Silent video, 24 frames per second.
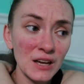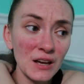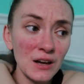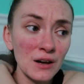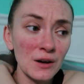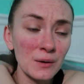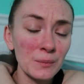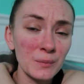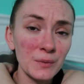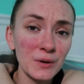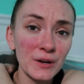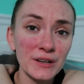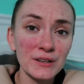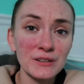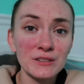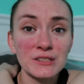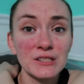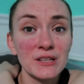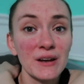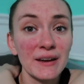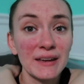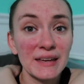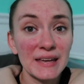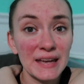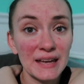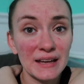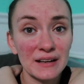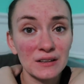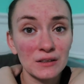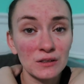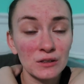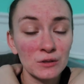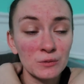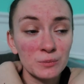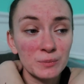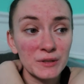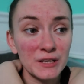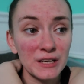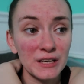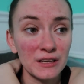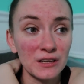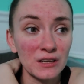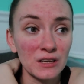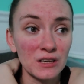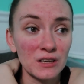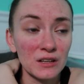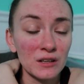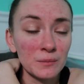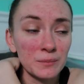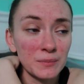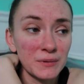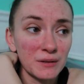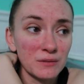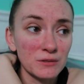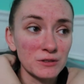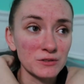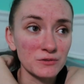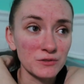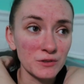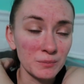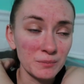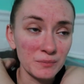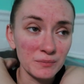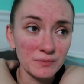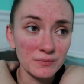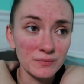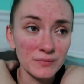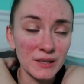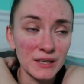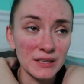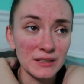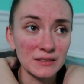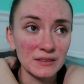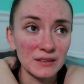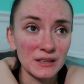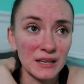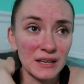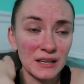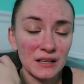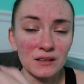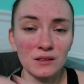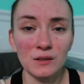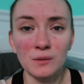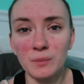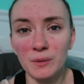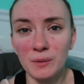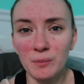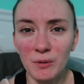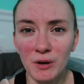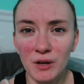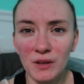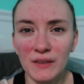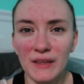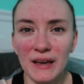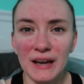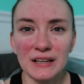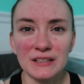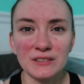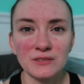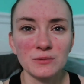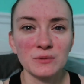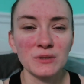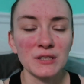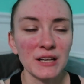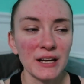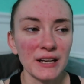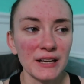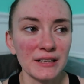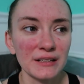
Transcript: um, I also had cantaloupe that I cut up that was from like the cantaloupe I bought last week.